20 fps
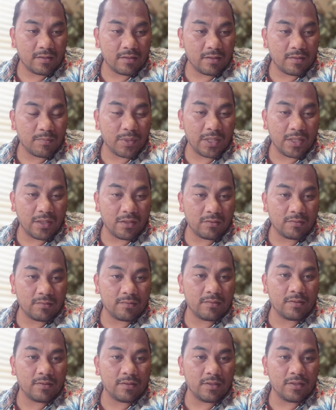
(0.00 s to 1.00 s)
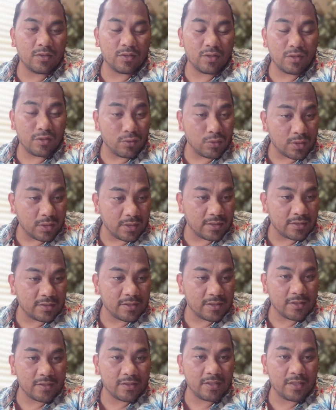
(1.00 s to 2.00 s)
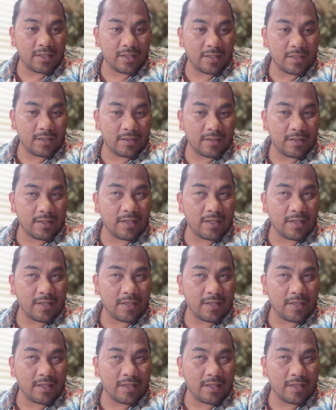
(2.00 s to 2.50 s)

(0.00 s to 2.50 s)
about the nuclear testing